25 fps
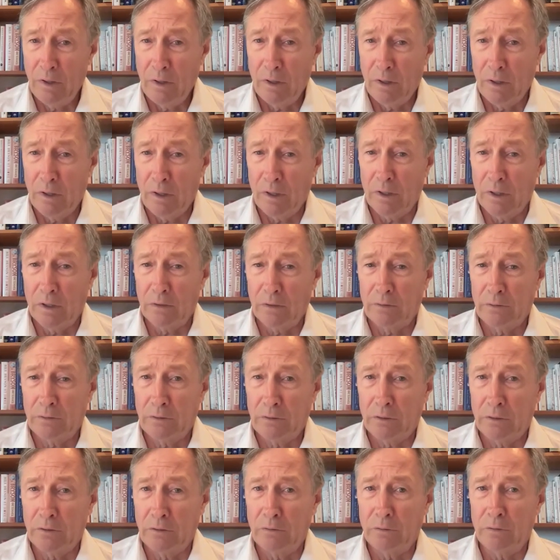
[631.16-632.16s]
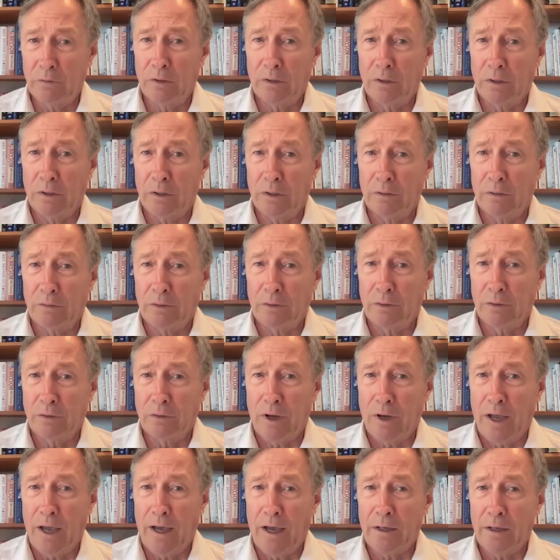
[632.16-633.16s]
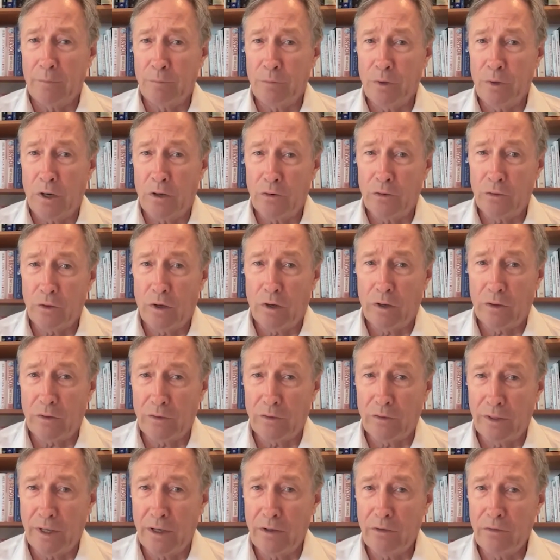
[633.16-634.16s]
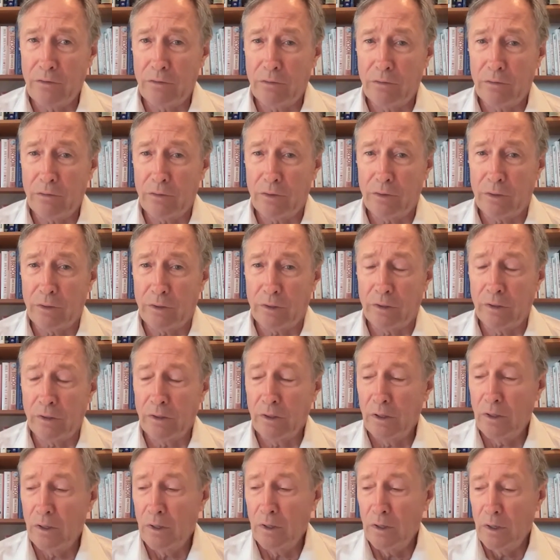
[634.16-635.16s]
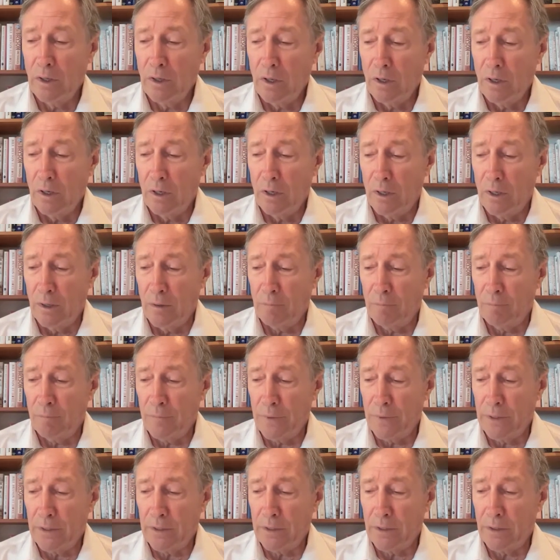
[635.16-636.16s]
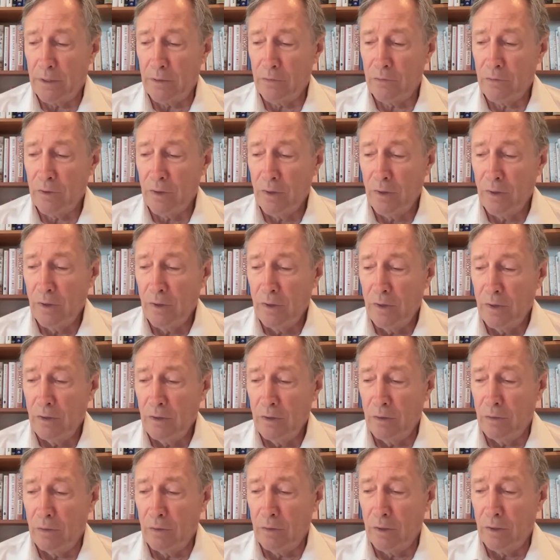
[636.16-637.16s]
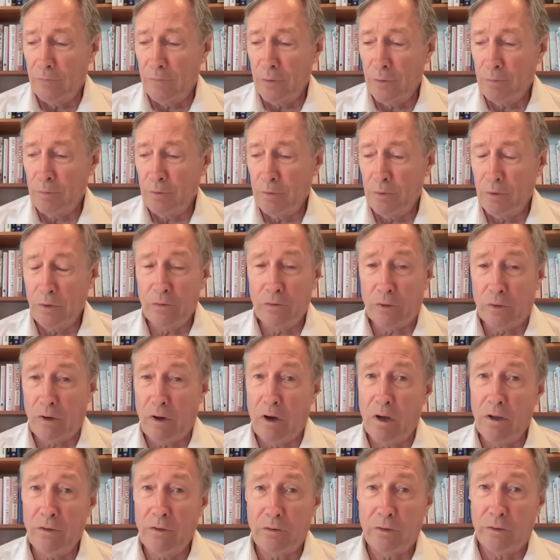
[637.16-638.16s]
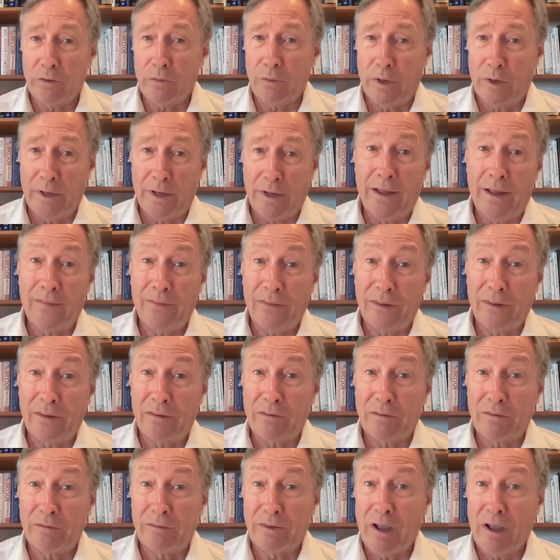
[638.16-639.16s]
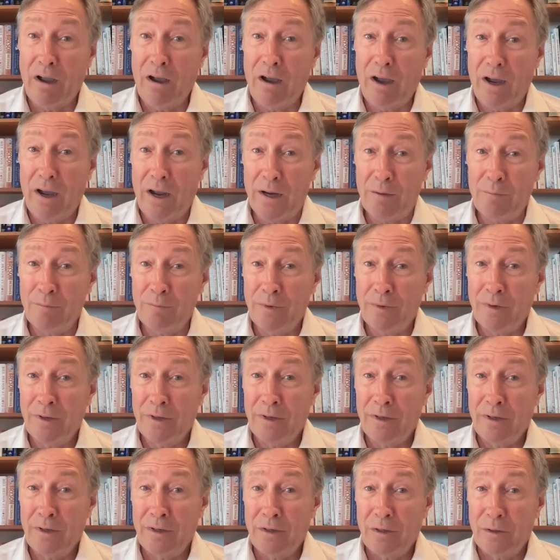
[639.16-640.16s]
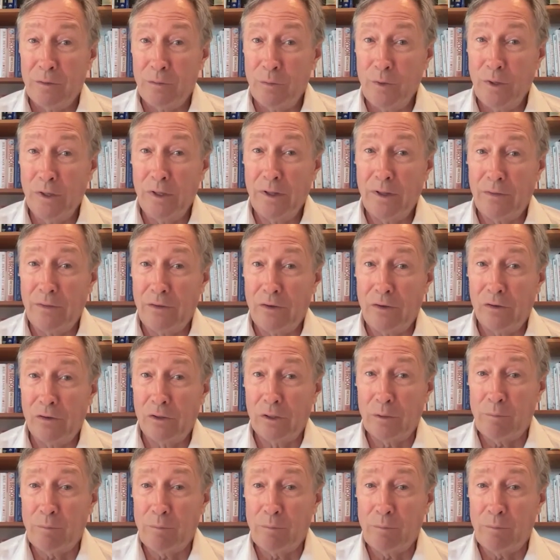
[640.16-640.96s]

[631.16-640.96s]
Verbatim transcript: uh, to uh, you know add a pressure oxidation circuit, um, okay. because you know if you produce a concentrate at this time, really the only